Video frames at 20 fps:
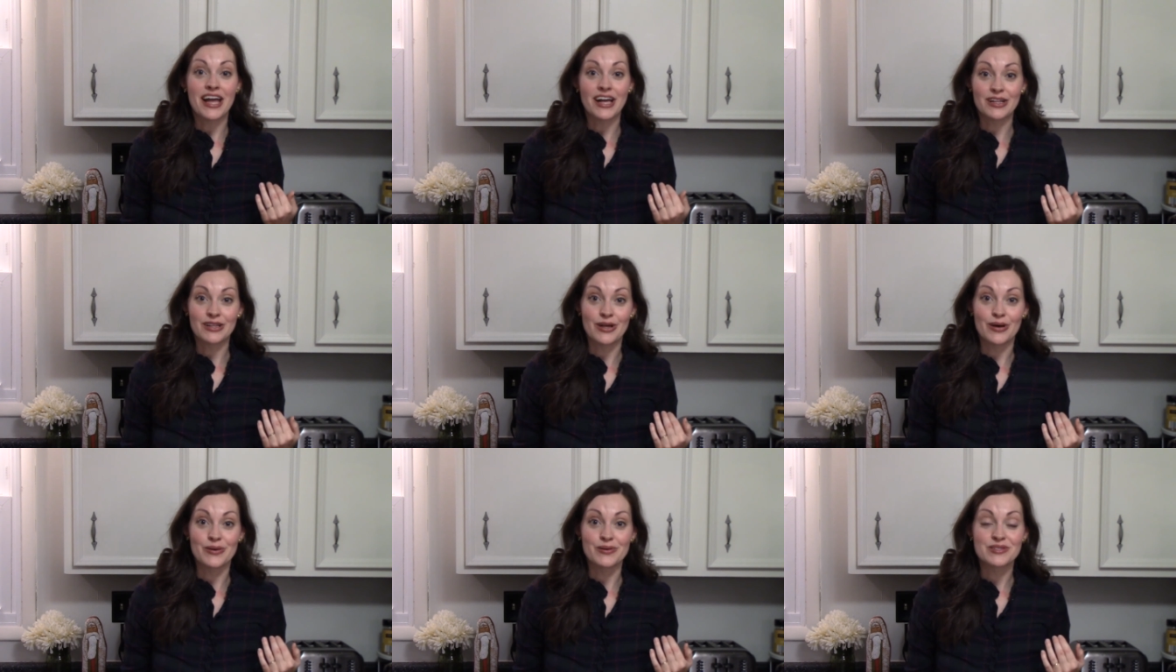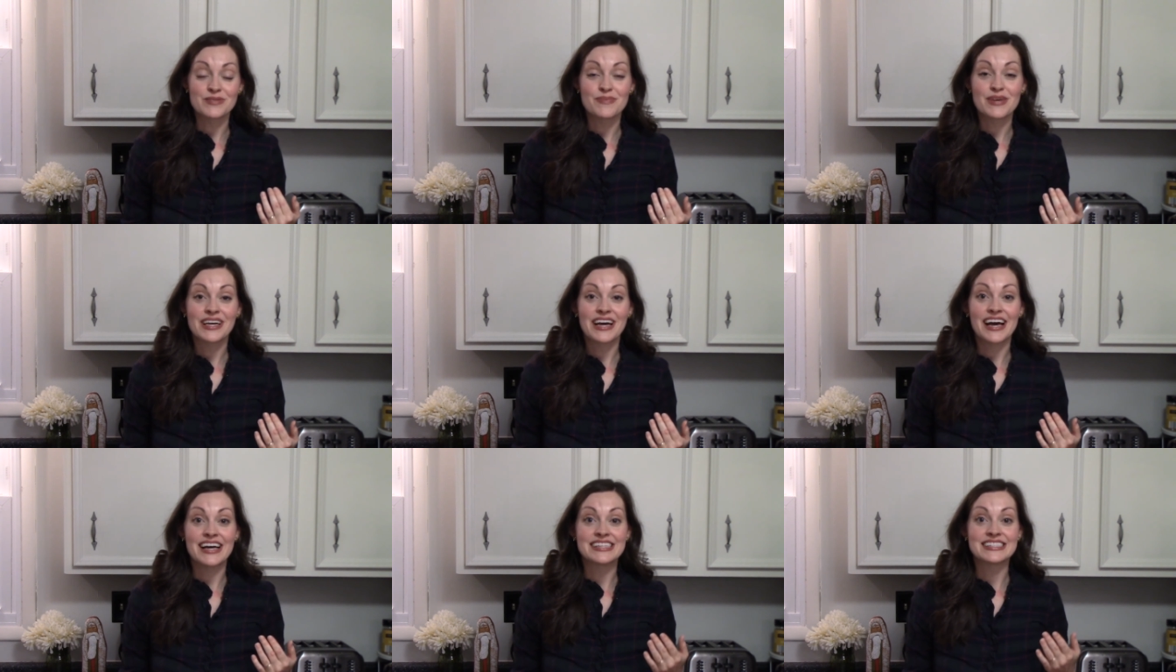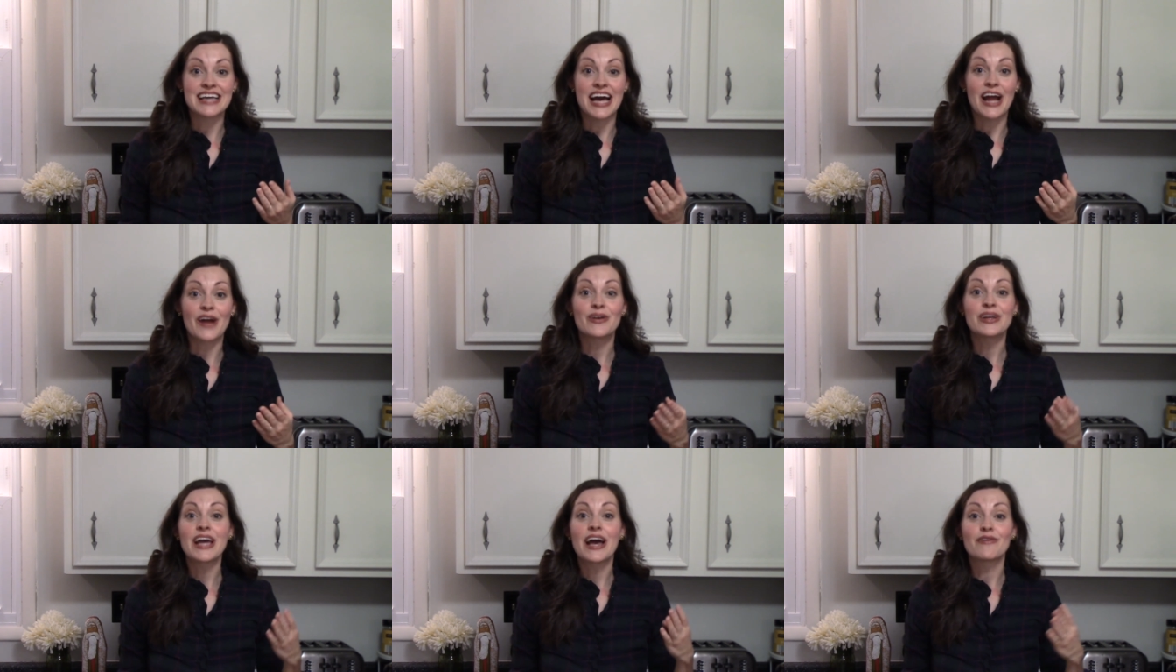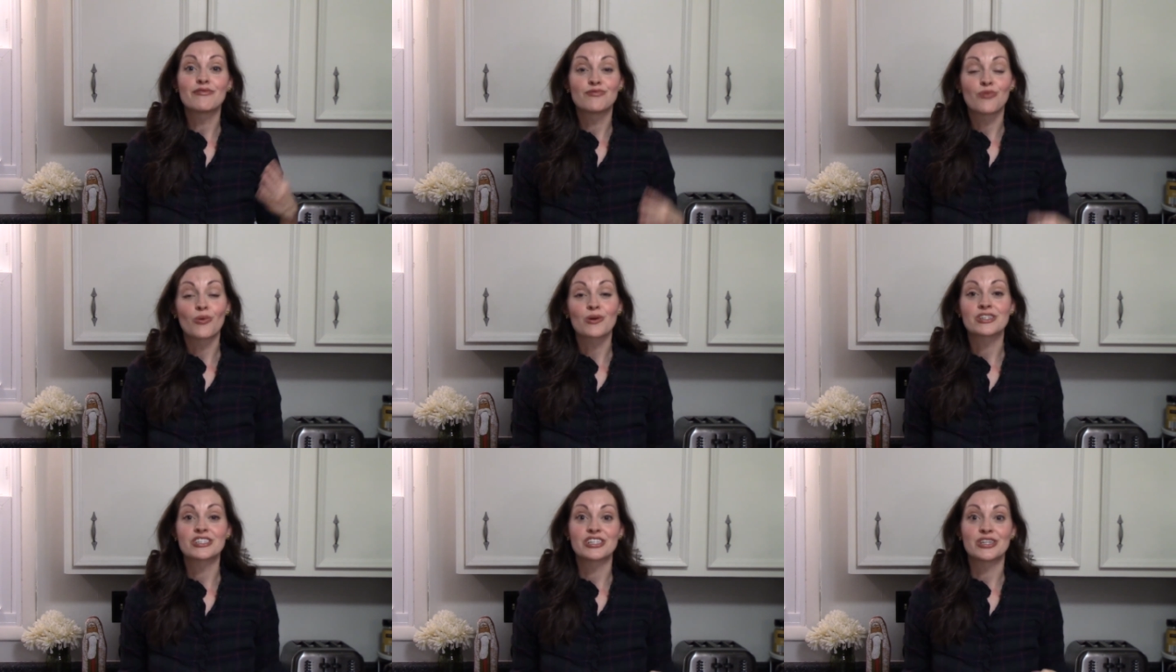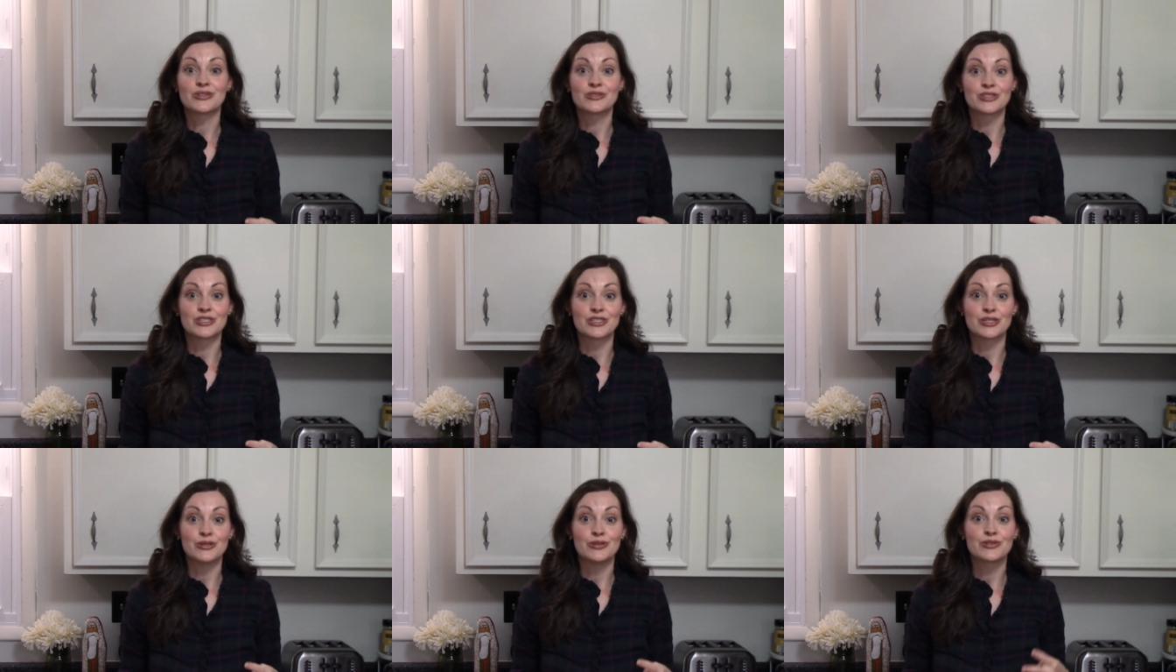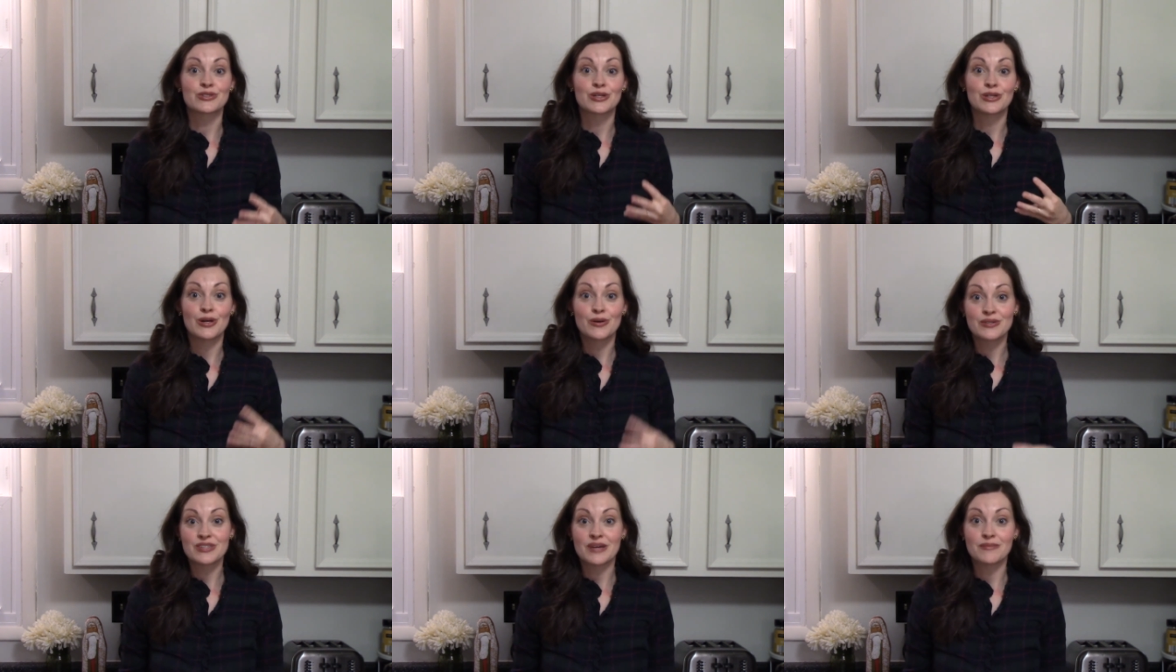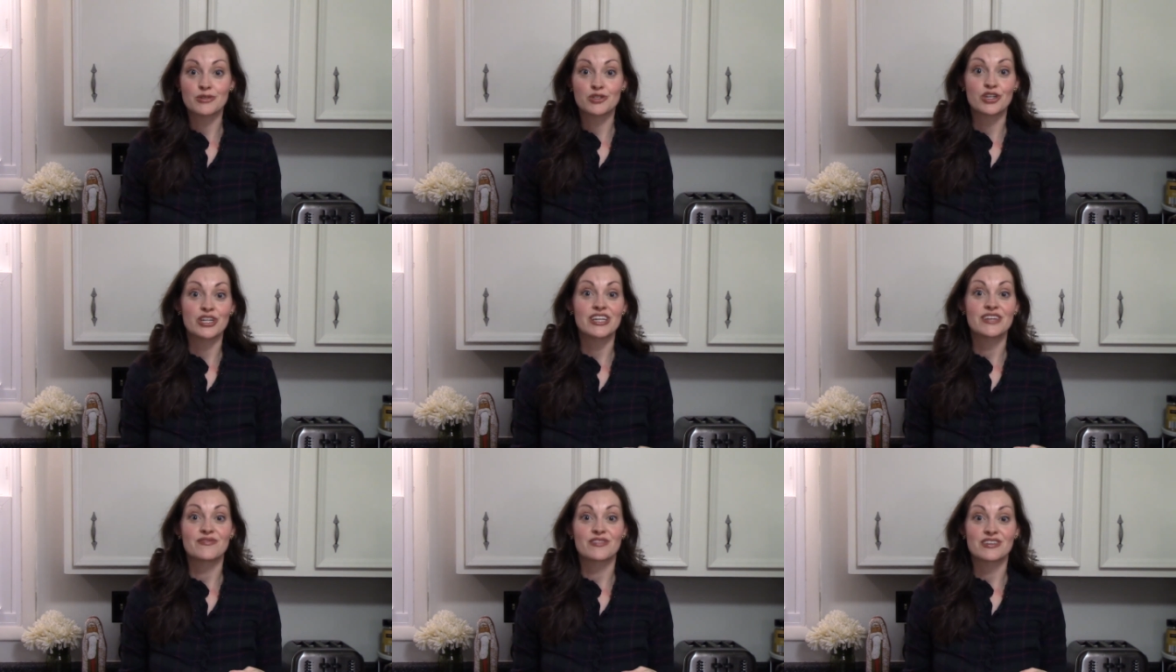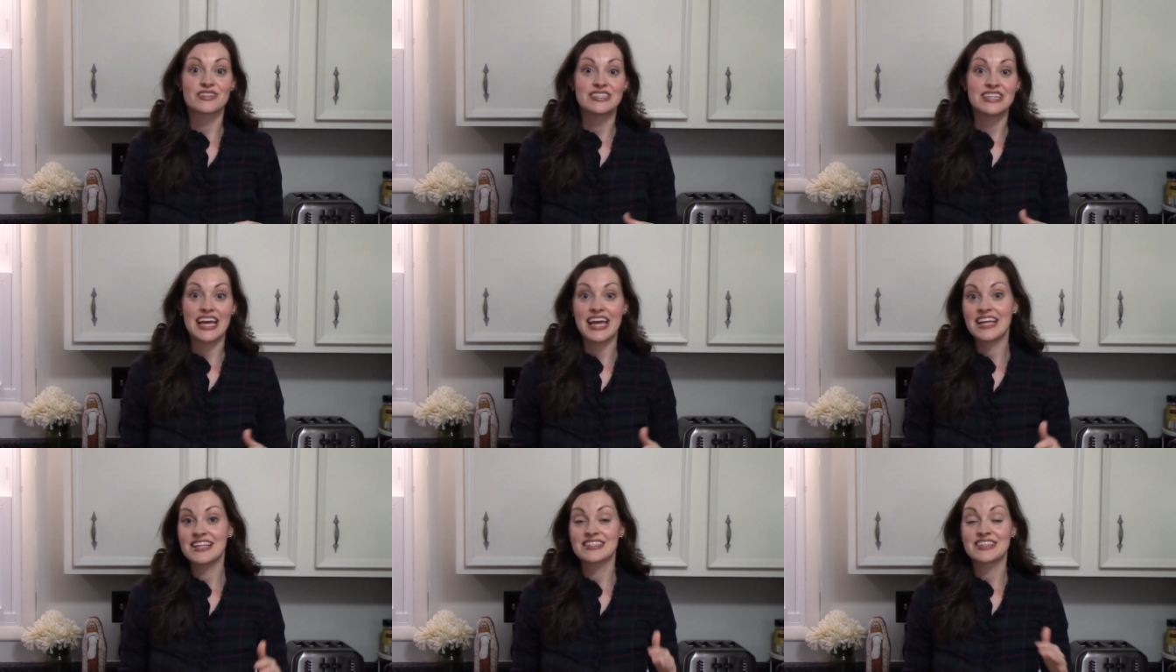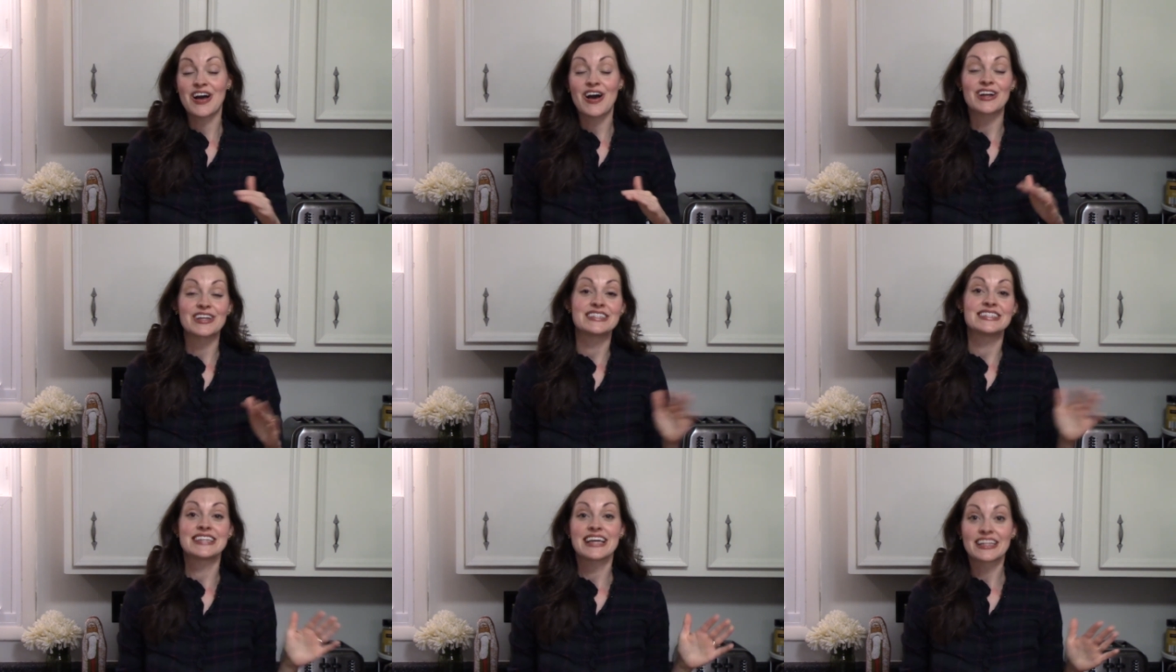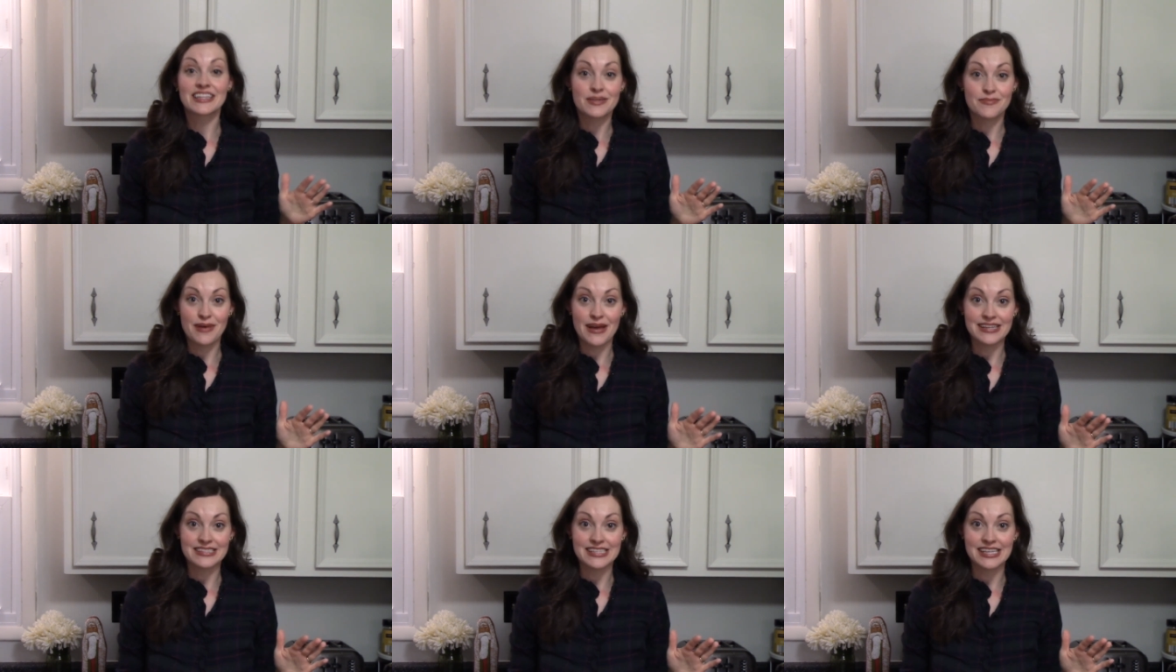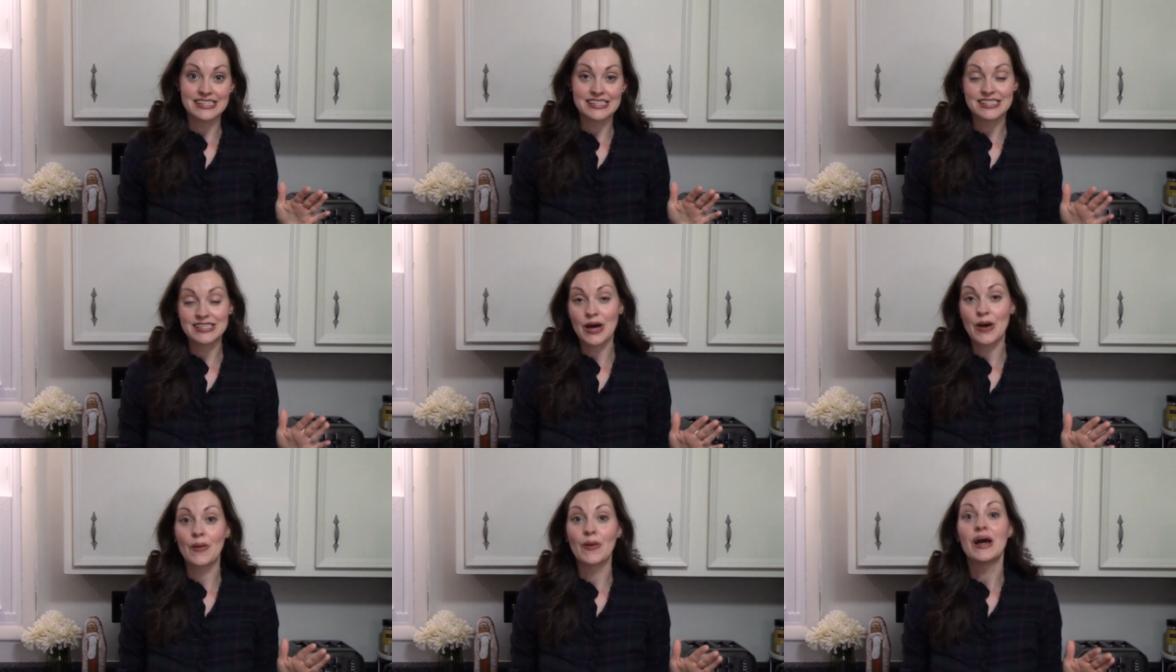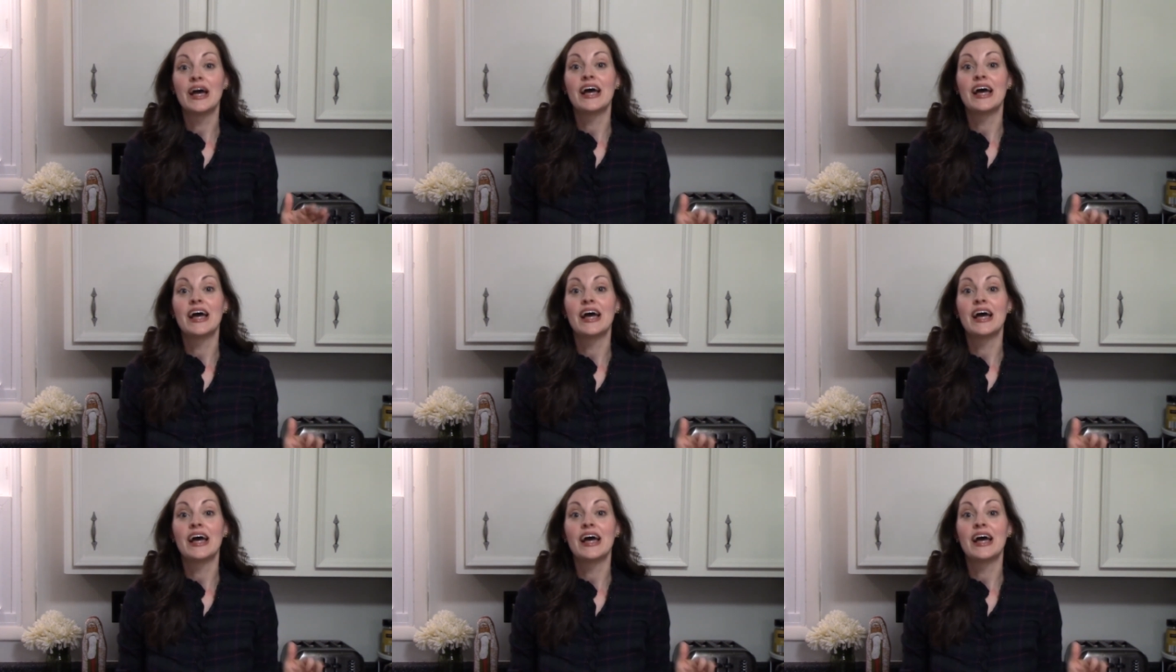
clothes because I already have 4 children whose clothes I'm treating for stains on a daily basis, so